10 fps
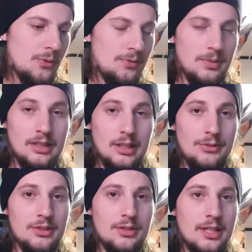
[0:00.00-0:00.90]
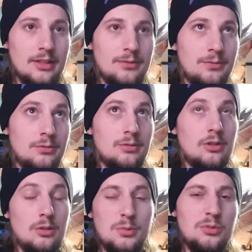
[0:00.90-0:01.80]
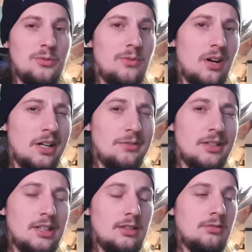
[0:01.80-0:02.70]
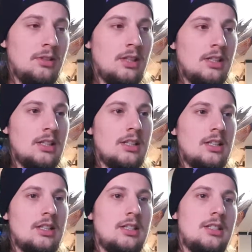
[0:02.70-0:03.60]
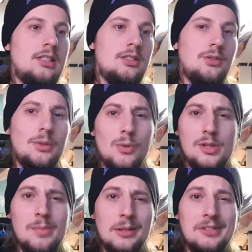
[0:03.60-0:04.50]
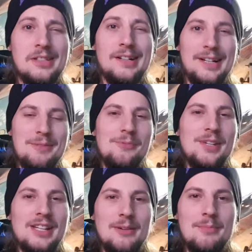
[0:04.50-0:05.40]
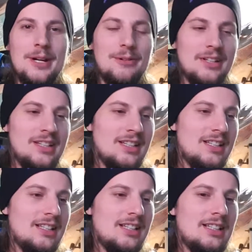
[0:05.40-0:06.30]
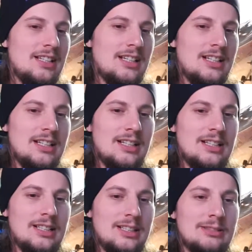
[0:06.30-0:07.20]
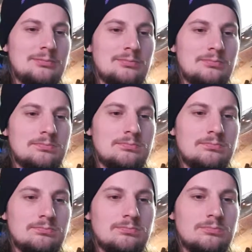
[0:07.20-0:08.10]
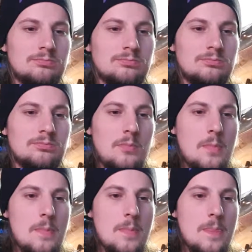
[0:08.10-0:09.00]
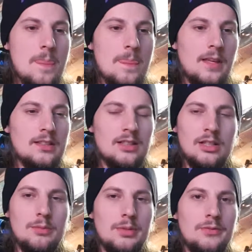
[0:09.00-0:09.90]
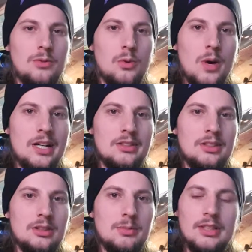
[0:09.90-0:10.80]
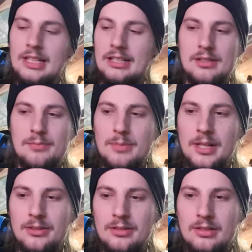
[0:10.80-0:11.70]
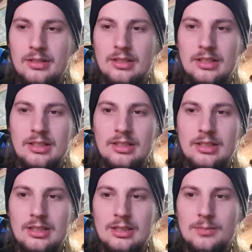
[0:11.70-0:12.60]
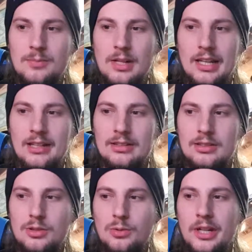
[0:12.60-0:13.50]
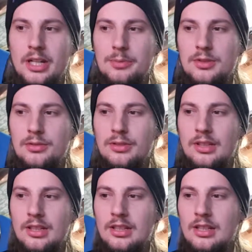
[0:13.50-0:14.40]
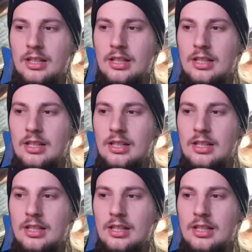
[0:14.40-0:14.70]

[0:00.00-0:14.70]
We've been living together for almost 5 now. So it was about time we got married. It's not gonna be for a while though, but that doesn't matter. I got this great opportunity,